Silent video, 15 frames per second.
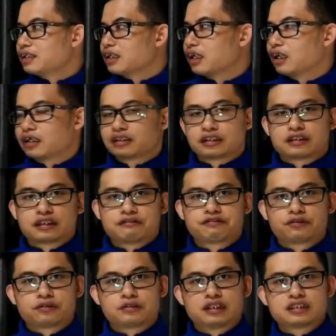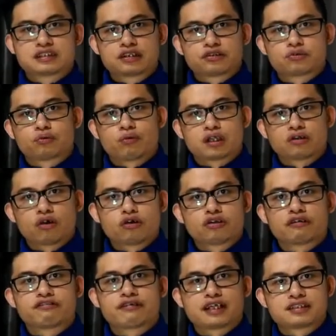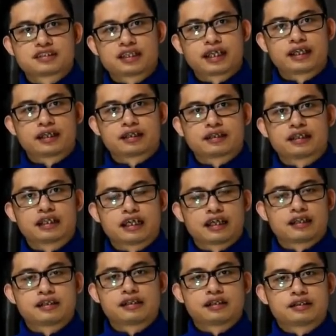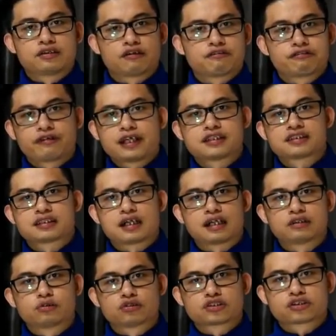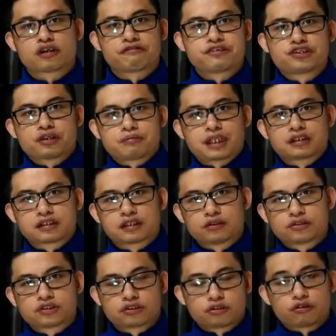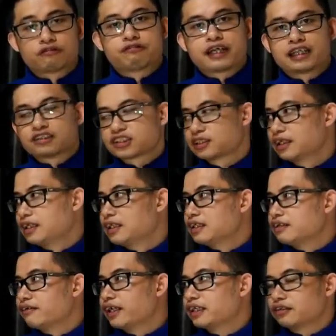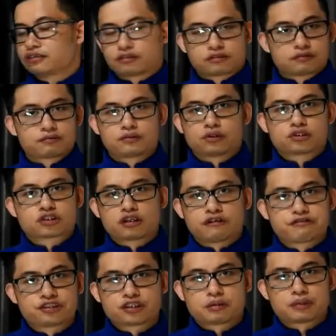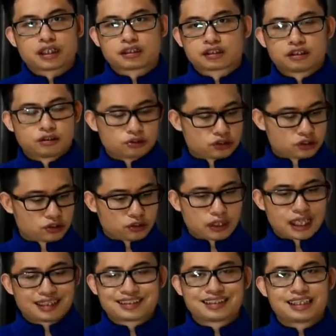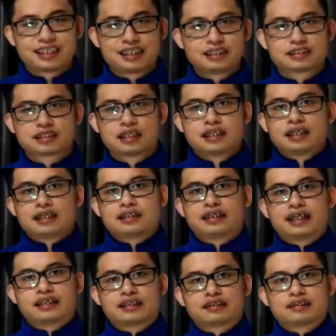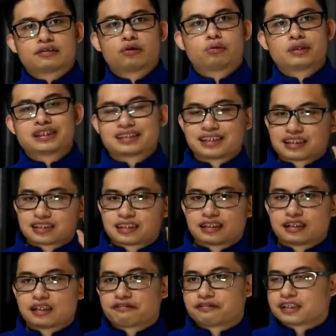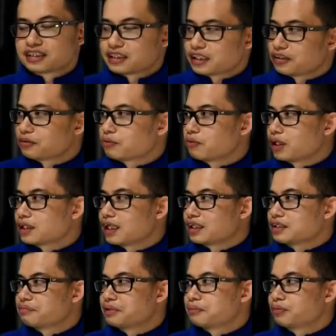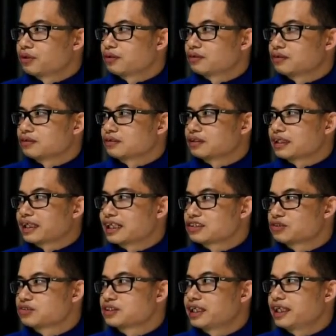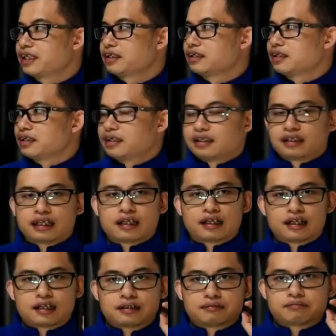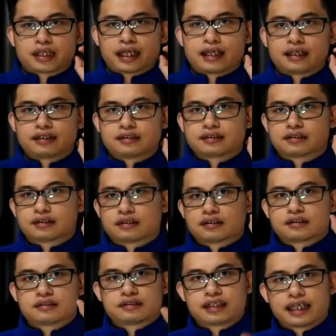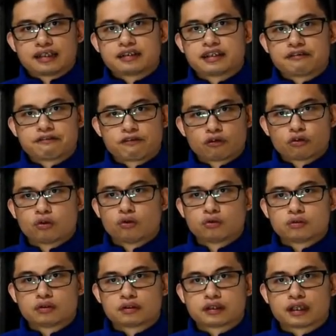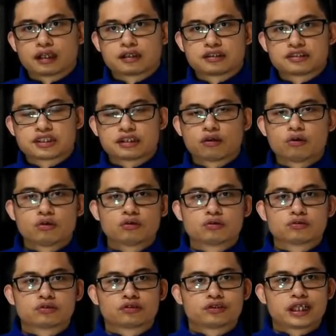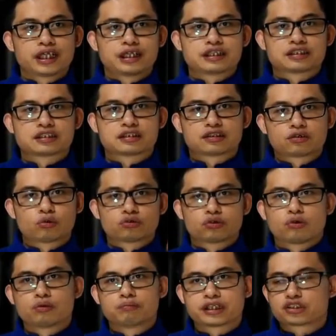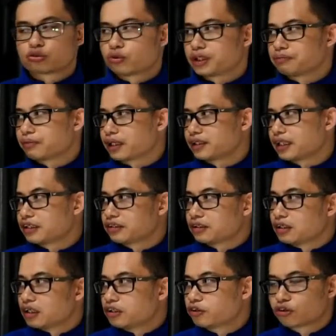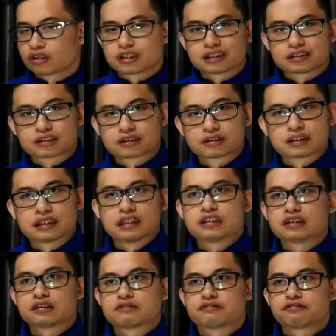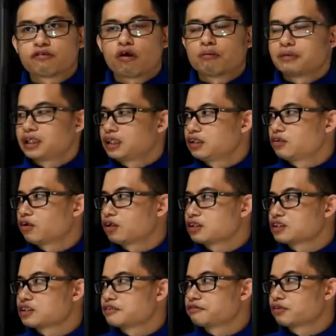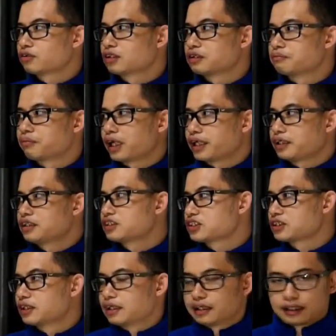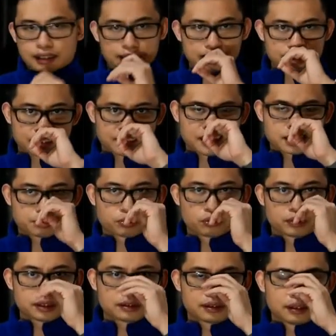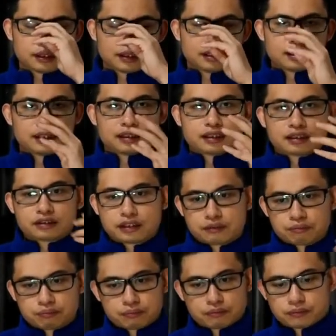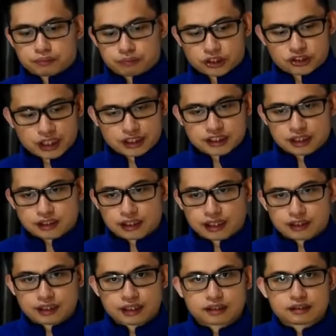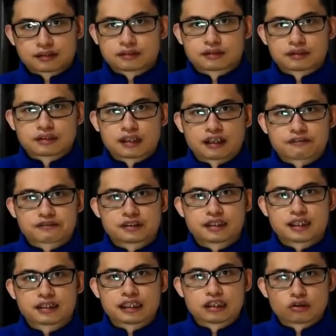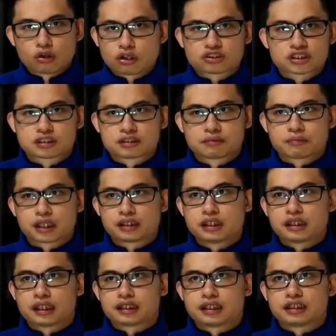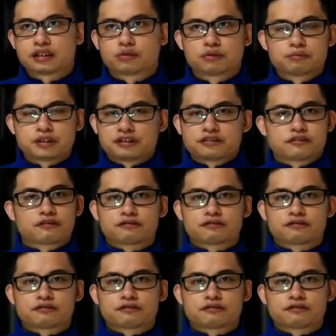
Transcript: If you listen to what all your friends say, and your friends are those coffee shop uncles, no offense, right? Those coffee shop uncles, those aunties that always love listening to what other people has to say, and then they follow. They say, oh, today is a total big sweep, and then you're gonna earn $4 million if you're gonna buy this, and then the next moment they purchase it, and then after that they lost the money, and then they will be